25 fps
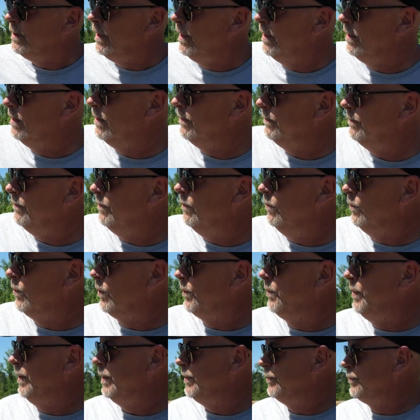
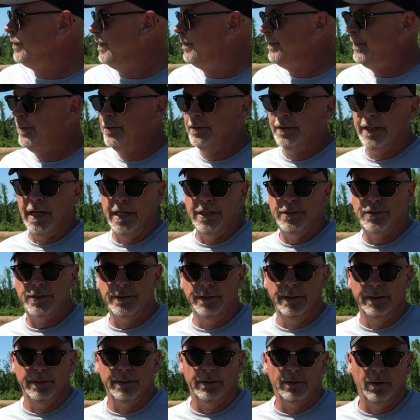We're putting drip
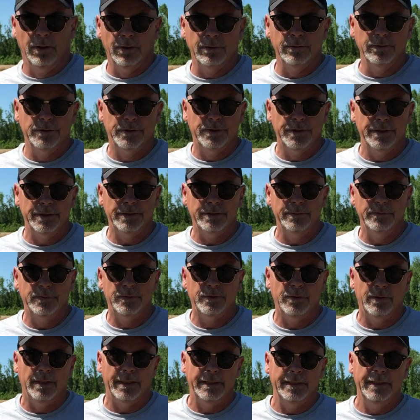irrigation in the garden system,
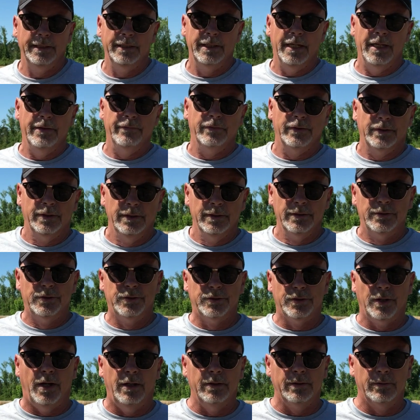so I need to have a good
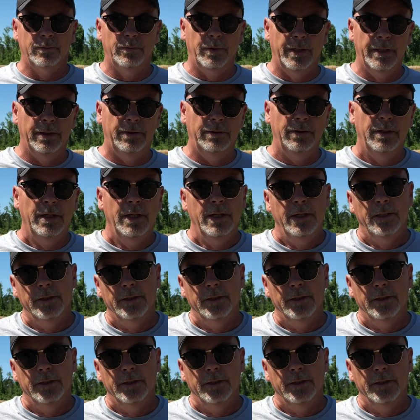solid well.